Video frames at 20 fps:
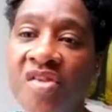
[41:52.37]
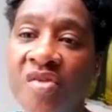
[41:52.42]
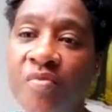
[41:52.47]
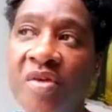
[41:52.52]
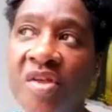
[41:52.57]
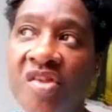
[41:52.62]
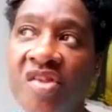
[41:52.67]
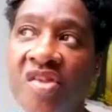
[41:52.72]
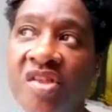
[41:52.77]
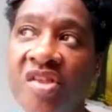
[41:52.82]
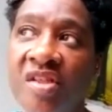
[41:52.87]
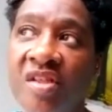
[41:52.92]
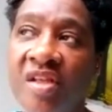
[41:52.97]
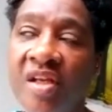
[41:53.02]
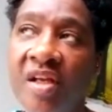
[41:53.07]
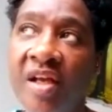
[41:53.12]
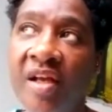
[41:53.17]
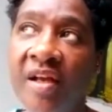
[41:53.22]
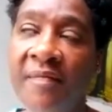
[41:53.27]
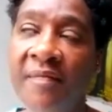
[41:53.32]
which
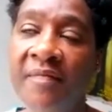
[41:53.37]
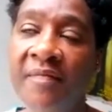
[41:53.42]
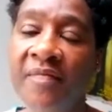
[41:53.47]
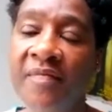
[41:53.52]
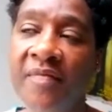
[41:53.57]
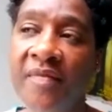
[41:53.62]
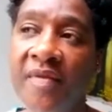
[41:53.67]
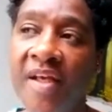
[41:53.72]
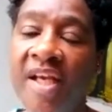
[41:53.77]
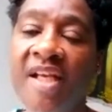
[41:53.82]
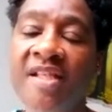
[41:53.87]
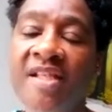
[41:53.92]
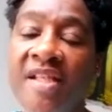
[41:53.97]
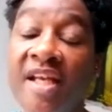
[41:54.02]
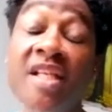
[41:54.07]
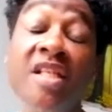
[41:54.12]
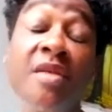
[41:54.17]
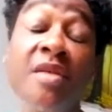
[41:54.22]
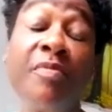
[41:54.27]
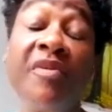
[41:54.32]
is
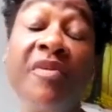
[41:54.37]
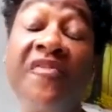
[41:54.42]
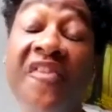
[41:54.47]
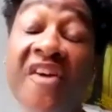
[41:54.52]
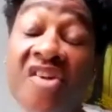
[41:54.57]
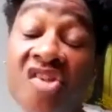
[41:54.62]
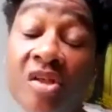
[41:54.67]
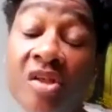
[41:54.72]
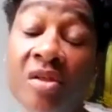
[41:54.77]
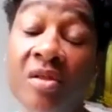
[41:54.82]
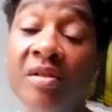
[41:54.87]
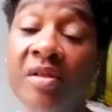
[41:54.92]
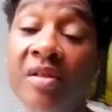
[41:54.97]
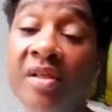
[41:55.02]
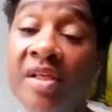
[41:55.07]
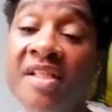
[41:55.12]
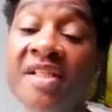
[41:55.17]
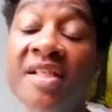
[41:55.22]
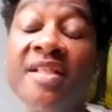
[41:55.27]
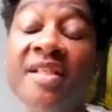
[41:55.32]
a profession.
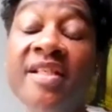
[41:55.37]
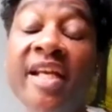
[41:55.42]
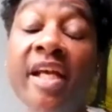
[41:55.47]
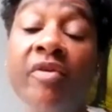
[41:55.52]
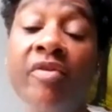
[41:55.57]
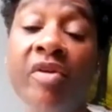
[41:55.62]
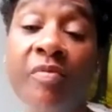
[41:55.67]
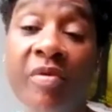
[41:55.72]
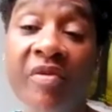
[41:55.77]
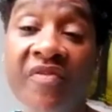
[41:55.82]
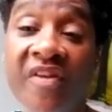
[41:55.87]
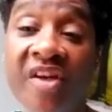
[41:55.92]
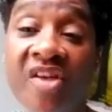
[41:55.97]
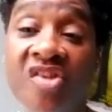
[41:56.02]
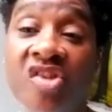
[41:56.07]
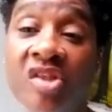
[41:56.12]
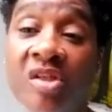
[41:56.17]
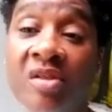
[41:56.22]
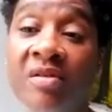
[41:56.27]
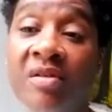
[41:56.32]
It's a sacred
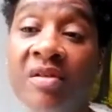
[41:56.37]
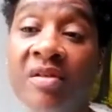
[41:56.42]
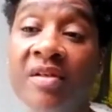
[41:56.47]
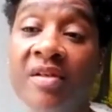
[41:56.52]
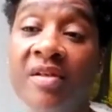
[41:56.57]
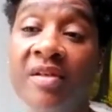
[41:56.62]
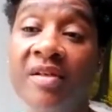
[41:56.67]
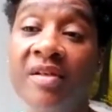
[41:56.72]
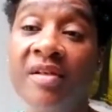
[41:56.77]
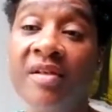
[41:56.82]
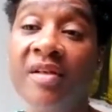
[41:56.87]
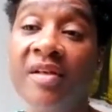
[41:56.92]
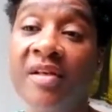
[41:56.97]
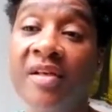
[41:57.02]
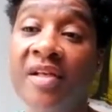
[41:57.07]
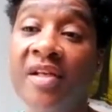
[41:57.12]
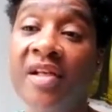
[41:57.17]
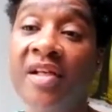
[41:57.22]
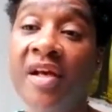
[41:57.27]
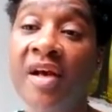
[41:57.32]
profession,
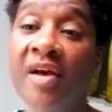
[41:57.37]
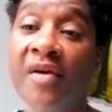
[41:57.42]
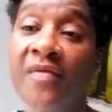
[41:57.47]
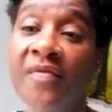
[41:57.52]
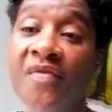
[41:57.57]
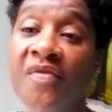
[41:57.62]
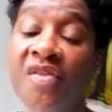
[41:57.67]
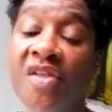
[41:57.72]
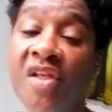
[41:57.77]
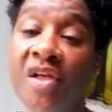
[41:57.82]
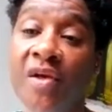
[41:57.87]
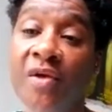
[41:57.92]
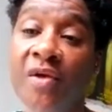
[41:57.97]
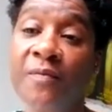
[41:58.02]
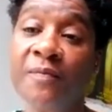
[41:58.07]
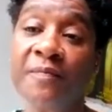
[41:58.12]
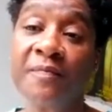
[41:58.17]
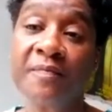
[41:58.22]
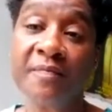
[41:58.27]
you know. So